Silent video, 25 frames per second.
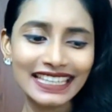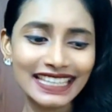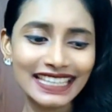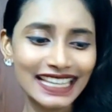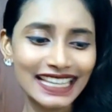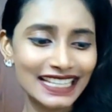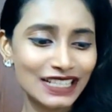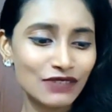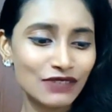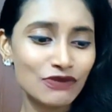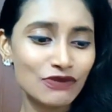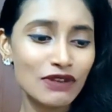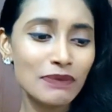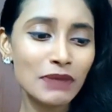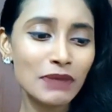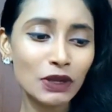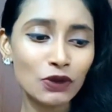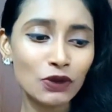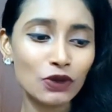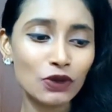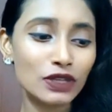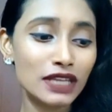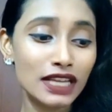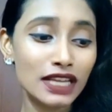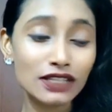Yes, from
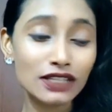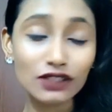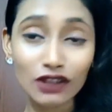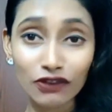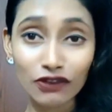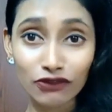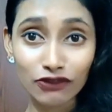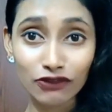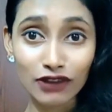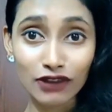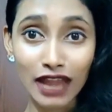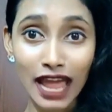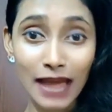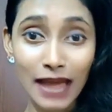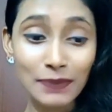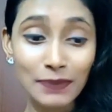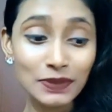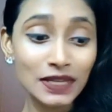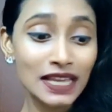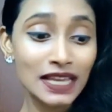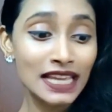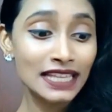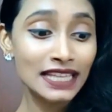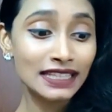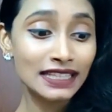the goodness of
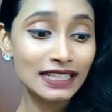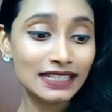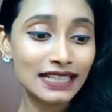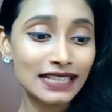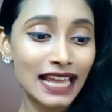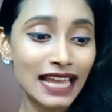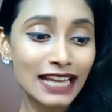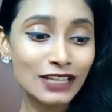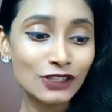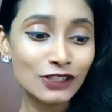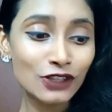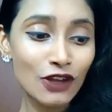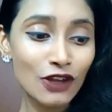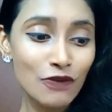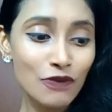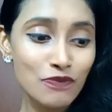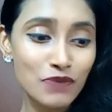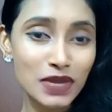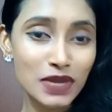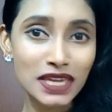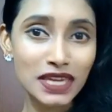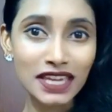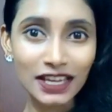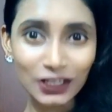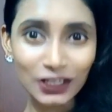labs, the science
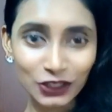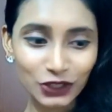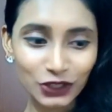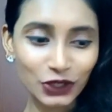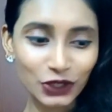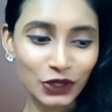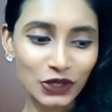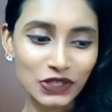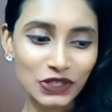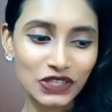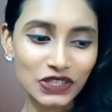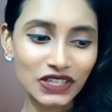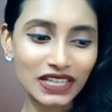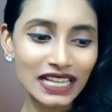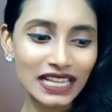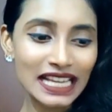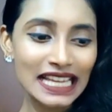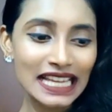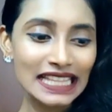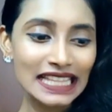of being good.